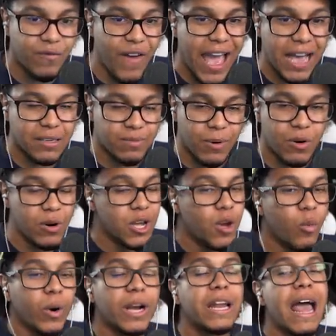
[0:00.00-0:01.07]
fast, bro.
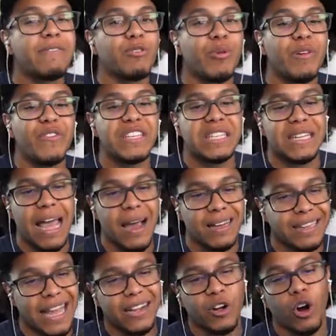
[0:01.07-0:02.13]
We're going to have to revisit
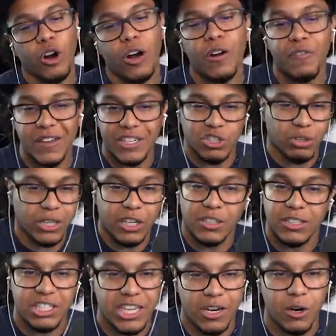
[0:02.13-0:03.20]
that car eventually on
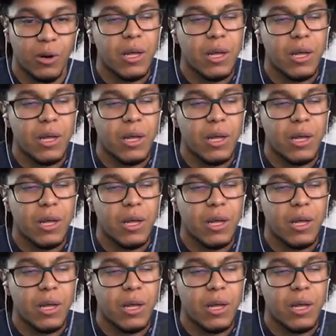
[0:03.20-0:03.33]
the channel,